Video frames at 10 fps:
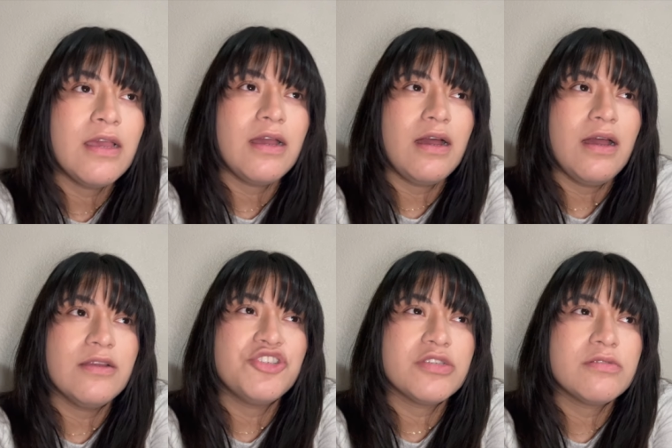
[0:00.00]
uh,
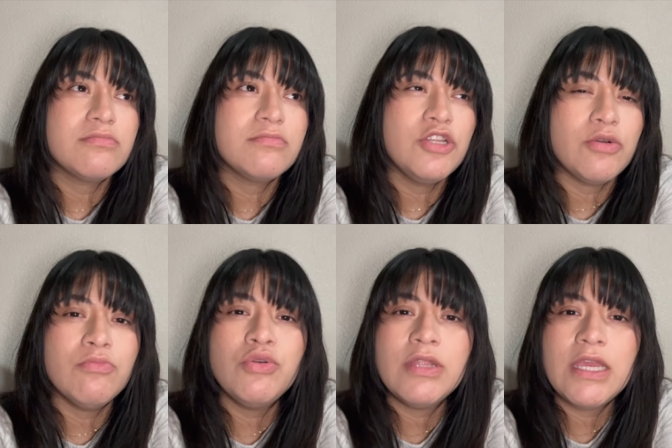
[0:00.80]
just, you know,
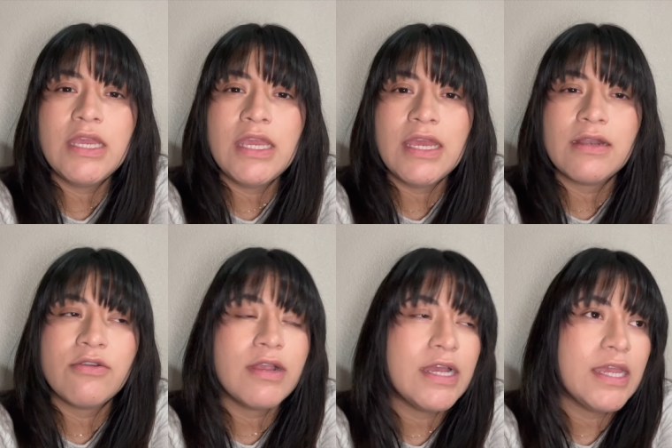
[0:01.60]
moody and
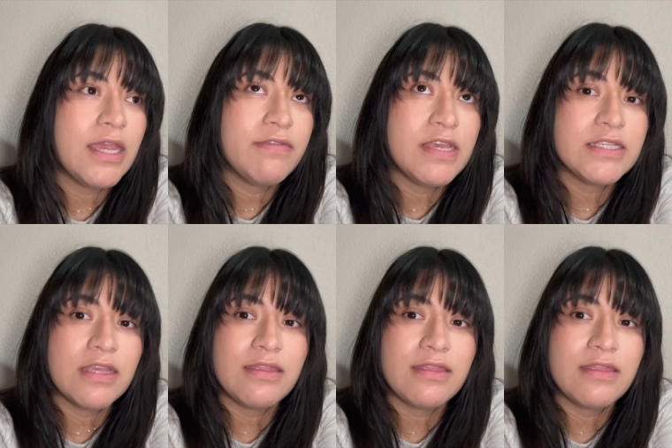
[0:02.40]
crying and things like